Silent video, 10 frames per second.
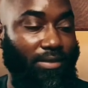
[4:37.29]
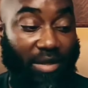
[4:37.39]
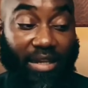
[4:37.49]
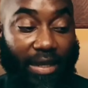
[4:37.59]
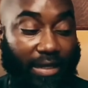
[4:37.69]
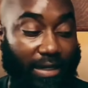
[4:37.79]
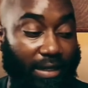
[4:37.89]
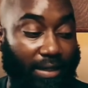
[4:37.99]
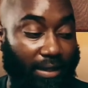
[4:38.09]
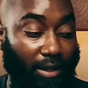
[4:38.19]
mitigating
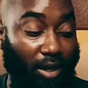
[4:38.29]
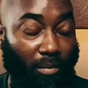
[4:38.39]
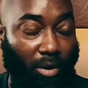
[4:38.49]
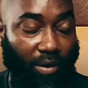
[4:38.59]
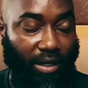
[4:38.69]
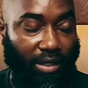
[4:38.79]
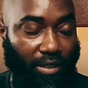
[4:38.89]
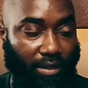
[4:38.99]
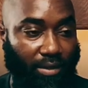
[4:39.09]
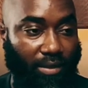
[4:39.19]
the harm already
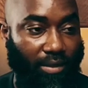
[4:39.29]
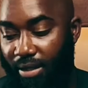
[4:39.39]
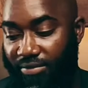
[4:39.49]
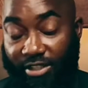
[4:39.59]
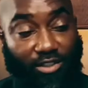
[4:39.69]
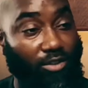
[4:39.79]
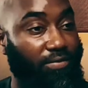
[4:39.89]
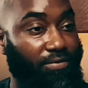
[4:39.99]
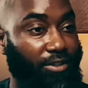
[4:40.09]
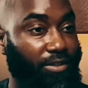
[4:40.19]
done. If there's no
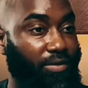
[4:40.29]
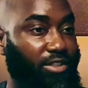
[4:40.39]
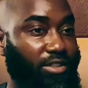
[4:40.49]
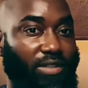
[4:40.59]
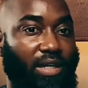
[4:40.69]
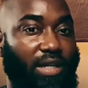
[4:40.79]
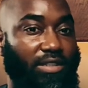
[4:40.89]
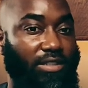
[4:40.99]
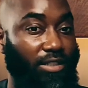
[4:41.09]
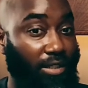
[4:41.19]
further question,
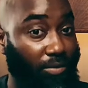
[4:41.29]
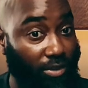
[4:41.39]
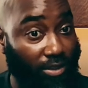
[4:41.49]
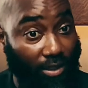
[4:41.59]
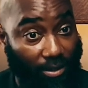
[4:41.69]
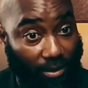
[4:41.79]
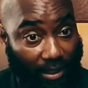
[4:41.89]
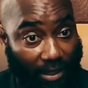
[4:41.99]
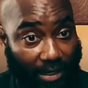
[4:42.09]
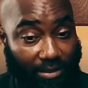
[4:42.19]
guys, today was a good
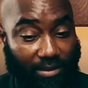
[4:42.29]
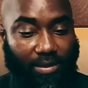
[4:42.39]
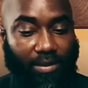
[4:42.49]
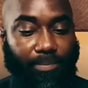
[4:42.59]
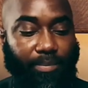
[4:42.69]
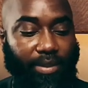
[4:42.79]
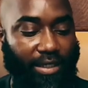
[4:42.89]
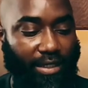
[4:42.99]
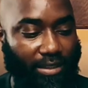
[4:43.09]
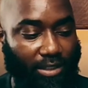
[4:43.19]
class.
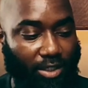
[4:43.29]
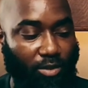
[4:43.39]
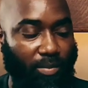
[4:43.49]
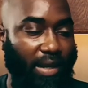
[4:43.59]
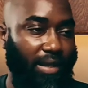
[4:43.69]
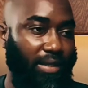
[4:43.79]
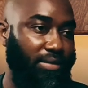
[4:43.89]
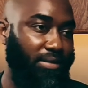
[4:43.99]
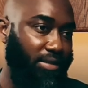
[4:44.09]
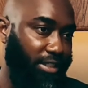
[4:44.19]
Please go back,
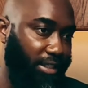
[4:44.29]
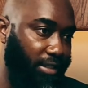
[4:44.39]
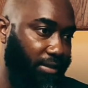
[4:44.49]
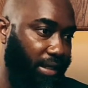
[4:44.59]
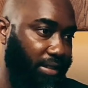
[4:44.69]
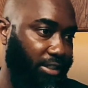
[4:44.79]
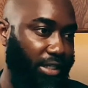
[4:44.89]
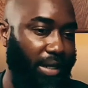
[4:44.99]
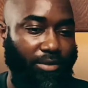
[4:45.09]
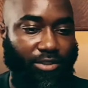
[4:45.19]
take a look at the
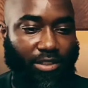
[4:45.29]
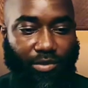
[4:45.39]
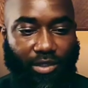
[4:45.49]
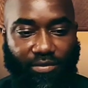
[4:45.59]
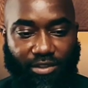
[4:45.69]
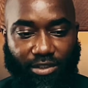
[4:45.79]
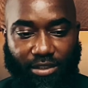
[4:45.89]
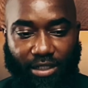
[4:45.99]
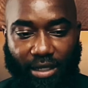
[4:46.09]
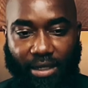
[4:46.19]
chapters that we covered
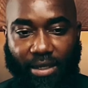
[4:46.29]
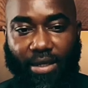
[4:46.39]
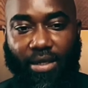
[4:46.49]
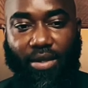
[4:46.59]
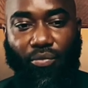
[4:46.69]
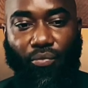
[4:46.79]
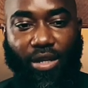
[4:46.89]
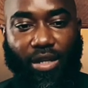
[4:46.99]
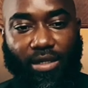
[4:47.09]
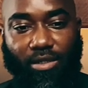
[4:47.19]
today,
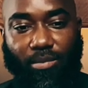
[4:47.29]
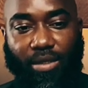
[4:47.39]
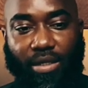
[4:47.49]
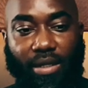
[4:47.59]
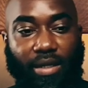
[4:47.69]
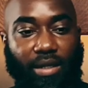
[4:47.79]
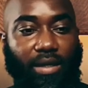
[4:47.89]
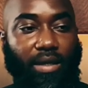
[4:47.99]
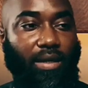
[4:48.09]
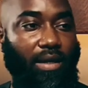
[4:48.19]
read a little bit, and
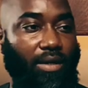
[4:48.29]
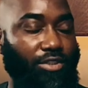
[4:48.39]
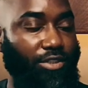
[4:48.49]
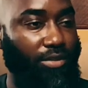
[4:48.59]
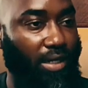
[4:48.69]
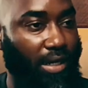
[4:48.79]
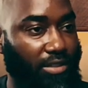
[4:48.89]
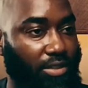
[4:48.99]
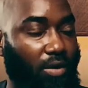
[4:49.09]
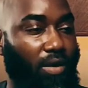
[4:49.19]
then I'll see you
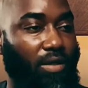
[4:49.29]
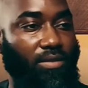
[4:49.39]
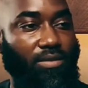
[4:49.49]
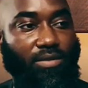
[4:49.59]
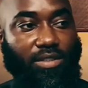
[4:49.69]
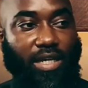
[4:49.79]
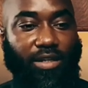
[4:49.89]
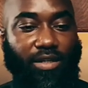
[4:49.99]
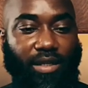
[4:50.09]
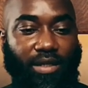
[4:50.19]
guys on
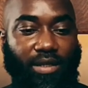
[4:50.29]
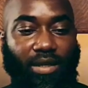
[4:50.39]
Saturday.